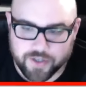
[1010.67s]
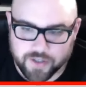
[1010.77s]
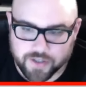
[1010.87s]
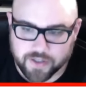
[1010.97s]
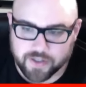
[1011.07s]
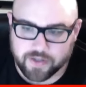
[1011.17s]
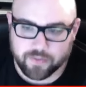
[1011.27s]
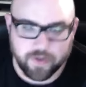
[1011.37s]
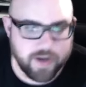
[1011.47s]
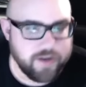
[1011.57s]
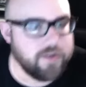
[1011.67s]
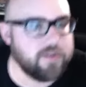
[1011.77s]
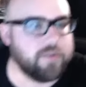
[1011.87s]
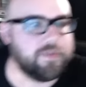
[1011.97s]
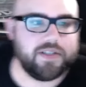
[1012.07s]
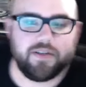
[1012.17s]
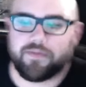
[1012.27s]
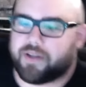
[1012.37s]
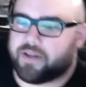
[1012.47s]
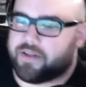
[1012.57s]
right here. Let me see if
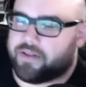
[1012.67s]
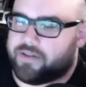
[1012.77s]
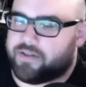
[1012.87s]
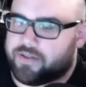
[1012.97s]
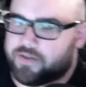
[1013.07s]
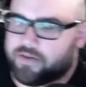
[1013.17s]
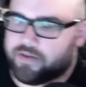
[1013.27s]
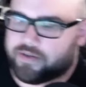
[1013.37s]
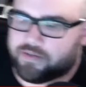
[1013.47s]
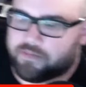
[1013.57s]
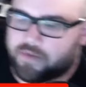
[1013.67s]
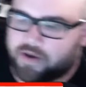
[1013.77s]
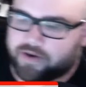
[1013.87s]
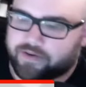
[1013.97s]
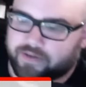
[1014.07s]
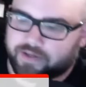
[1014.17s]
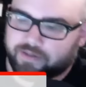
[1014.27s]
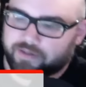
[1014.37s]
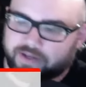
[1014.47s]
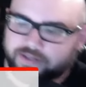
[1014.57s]
I can turn the monitor a little
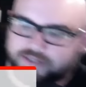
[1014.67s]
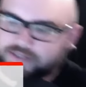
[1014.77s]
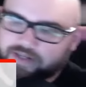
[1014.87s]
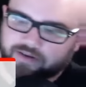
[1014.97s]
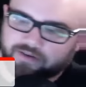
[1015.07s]
bit. It's sitting all